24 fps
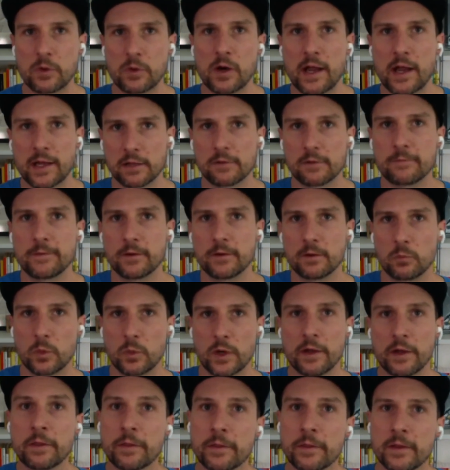I can film
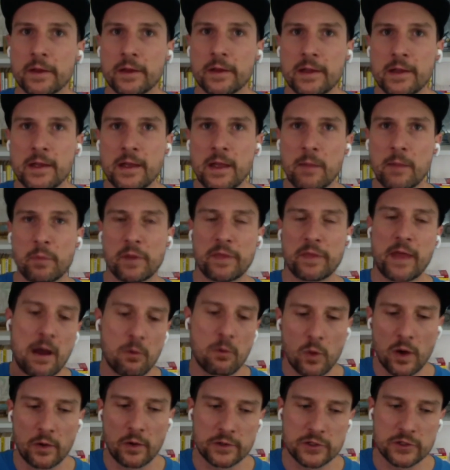with. But that
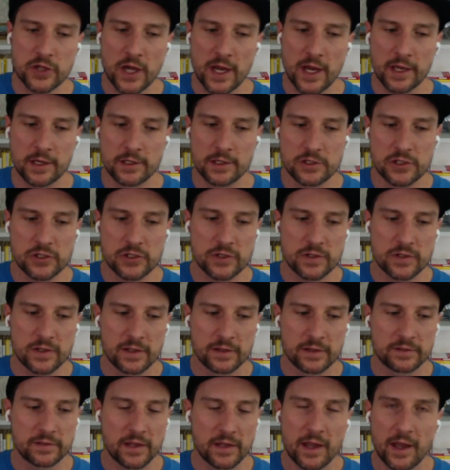won't change.
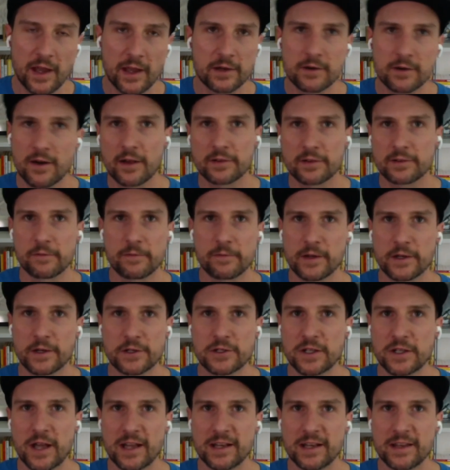Say I cross the finish
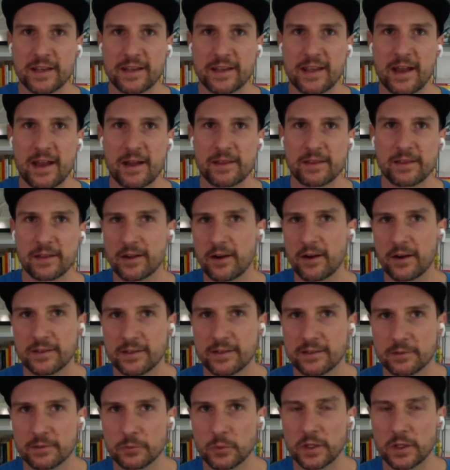line and the card
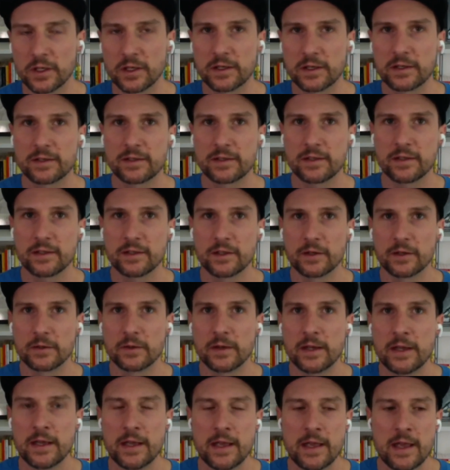doesn't work.
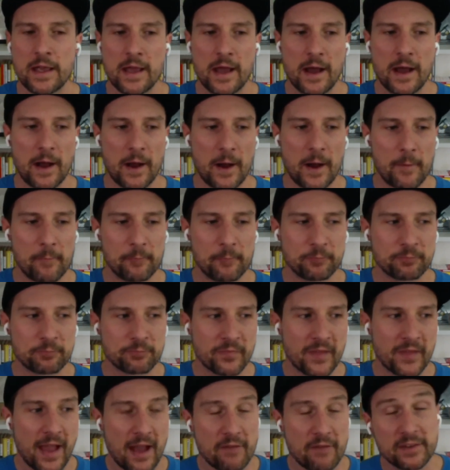
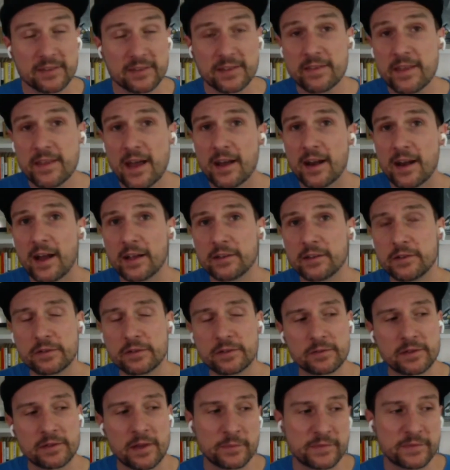Having said that, I do
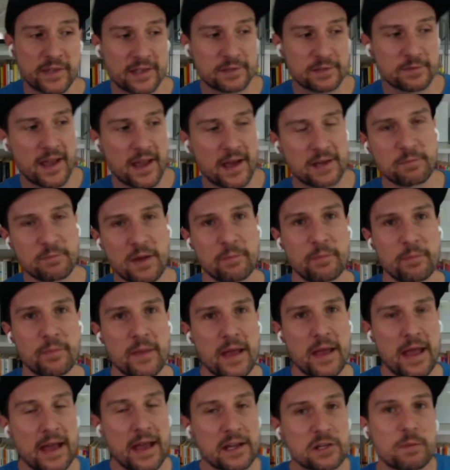sometimes
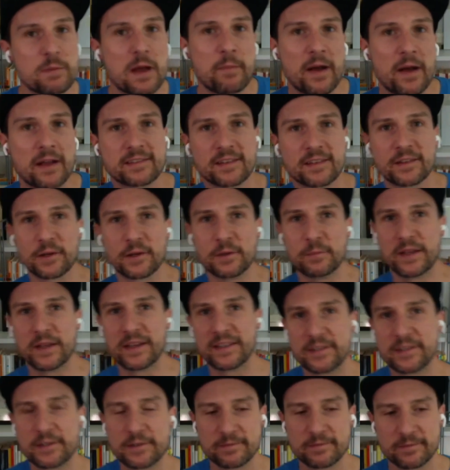hedge my bets a little bit.
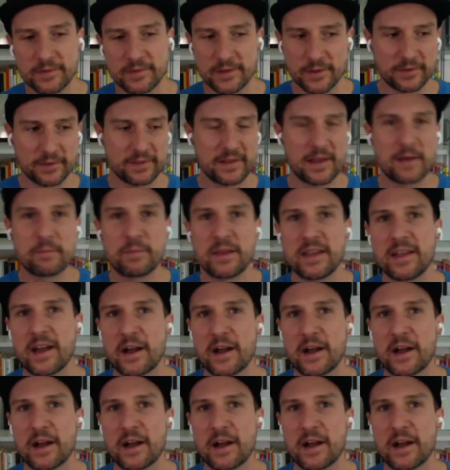UTMB, I